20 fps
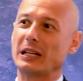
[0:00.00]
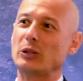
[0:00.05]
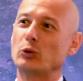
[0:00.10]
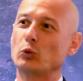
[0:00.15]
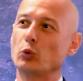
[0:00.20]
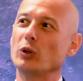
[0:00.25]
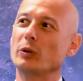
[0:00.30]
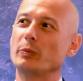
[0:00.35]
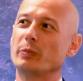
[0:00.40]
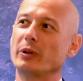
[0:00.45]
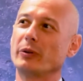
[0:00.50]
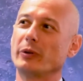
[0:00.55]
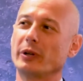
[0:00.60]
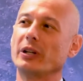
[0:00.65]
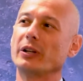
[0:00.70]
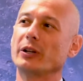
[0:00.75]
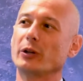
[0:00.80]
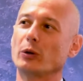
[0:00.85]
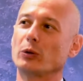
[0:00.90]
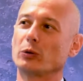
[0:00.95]
it would be
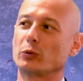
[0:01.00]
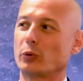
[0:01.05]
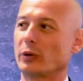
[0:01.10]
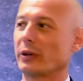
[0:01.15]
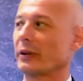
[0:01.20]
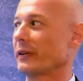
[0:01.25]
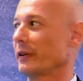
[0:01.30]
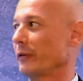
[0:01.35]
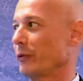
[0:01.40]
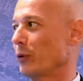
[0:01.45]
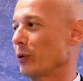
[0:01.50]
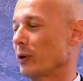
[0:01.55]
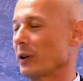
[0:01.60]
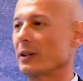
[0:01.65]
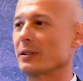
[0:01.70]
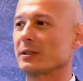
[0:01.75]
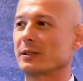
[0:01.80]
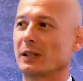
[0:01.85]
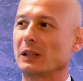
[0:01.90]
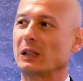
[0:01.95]
really noteworthy for
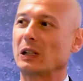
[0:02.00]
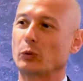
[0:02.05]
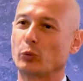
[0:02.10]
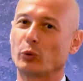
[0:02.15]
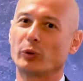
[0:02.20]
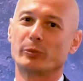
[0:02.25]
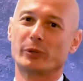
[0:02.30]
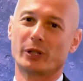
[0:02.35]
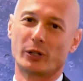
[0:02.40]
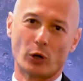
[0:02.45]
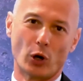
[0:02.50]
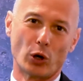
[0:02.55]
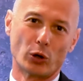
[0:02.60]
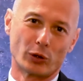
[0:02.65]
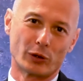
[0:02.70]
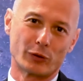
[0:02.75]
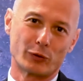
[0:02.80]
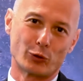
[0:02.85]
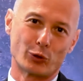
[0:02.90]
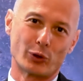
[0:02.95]
us, and it would be an
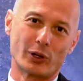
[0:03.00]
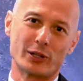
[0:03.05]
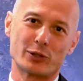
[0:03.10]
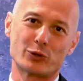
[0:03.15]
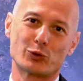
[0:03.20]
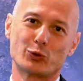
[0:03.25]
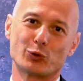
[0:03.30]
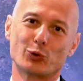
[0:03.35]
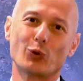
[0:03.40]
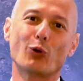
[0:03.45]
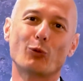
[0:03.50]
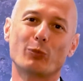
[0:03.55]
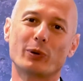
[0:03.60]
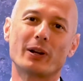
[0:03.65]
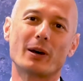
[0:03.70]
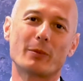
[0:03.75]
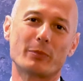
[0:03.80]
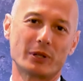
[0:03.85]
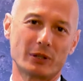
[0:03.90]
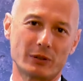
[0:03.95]
honor for us to
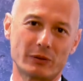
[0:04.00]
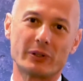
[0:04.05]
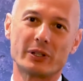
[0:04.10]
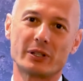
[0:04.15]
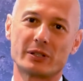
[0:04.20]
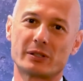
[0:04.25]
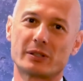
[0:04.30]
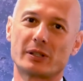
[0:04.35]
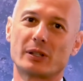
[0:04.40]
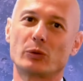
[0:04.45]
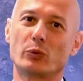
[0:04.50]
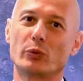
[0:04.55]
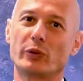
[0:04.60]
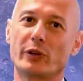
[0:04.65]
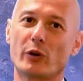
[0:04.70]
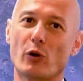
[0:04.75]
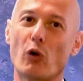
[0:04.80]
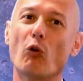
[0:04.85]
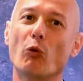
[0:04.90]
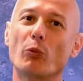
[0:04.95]
open up in Greece, and we
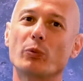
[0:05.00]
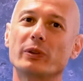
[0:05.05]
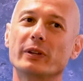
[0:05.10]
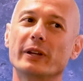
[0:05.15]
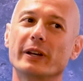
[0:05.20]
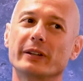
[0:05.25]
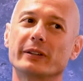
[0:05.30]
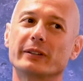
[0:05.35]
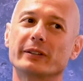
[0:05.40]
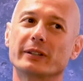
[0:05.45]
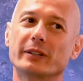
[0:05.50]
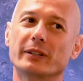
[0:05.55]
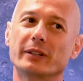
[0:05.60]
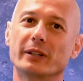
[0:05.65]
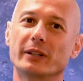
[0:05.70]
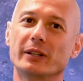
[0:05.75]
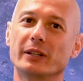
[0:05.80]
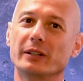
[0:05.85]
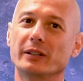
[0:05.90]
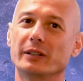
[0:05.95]
hope that
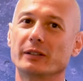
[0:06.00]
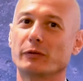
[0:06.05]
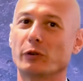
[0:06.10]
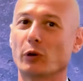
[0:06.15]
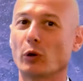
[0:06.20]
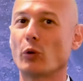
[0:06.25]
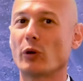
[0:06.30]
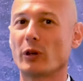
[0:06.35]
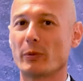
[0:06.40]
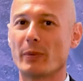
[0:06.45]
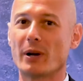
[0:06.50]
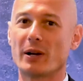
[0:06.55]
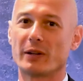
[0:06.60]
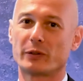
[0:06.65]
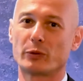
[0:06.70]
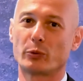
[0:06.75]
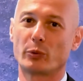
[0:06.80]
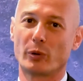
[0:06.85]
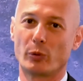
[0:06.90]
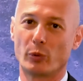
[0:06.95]
in the following
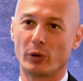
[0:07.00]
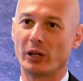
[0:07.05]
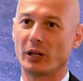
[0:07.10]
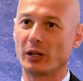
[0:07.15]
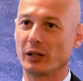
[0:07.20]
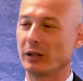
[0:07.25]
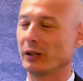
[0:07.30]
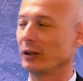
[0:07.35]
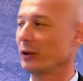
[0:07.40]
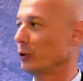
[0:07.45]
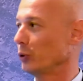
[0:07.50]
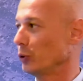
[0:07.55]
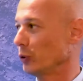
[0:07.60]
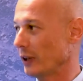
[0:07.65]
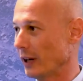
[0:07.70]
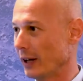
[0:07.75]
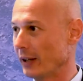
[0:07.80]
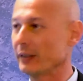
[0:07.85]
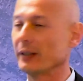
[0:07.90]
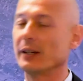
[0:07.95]
months we will do
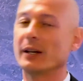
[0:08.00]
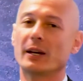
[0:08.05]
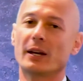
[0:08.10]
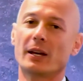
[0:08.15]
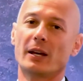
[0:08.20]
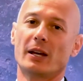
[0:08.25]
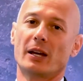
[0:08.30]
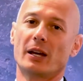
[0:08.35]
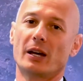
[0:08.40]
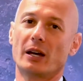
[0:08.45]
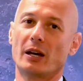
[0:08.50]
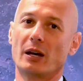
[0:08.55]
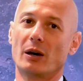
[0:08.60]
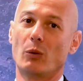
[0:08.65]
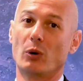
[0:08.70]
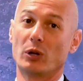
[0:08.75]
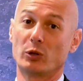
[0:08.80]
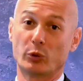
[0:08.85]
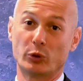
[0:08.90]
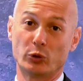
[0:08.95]
that.
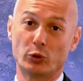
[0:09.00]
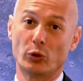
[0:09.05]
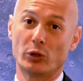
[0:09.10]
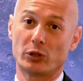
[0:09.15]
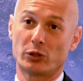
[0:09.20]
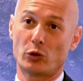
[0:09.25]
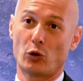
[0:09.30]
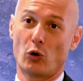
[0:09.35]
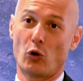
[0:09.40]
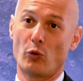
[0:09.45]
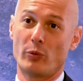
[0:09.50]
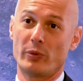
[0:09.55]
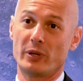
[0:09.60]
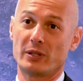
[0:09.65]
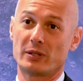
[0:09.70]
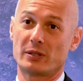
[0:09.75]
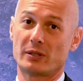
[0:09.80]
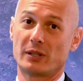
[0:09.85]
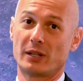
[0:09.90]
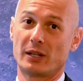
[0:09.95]
What we do at home
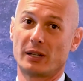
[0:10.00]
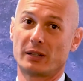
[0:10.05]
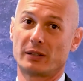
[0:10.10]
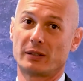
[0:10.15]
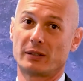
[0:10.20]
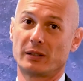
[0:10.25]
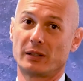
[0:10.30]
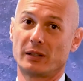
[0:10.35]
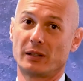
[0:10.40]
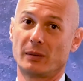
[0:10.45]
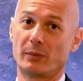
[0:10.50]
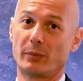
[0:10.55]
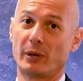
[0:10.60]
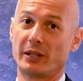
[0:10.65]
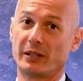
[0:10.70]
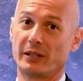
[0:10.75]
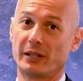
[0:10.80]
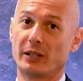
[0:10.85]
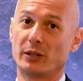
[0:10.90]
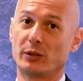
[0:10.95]
is that
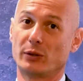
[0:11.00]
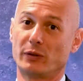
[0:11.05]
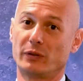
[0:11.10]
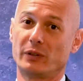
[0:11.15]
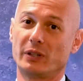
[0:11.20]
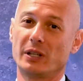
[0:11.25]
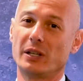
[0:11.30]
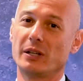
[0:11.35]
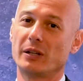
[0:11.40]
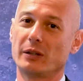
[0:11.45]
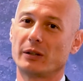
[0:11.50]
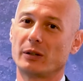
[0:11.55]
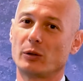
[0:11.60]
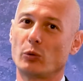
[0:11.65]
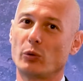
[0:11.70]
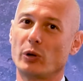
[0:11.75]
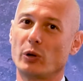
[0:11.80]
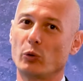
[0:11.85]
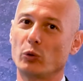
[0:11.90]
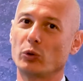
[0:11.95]
by the end of the year
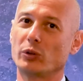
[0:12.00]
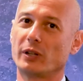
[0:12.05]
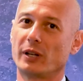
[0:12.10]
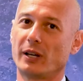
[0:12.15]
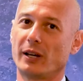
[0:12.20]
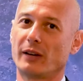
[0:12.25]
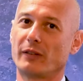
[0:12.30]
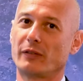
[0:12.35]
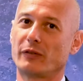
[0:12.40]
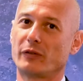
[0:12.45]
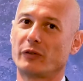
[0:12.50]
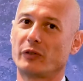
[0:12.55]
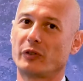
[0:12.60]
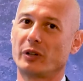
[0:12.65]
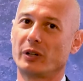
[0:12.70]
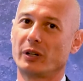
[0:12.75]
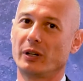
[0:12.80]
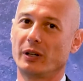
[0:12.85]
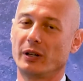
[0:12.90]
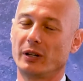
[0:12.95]
we would have
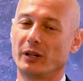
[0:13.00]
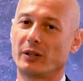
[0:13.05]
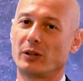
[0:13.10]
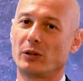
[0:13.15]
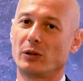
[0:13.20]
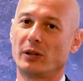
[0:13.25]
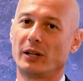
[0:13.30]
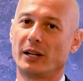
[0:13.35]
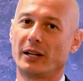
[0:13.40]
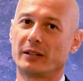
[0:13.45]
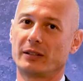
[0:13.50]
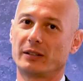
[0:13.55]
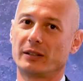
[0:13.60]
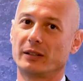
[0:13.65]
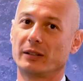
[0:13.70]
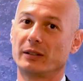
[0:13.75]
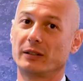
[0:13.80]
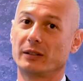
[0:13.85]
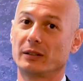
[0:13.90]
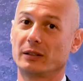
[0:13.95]

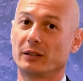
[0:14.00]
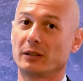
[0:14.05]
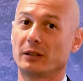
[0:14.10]
collected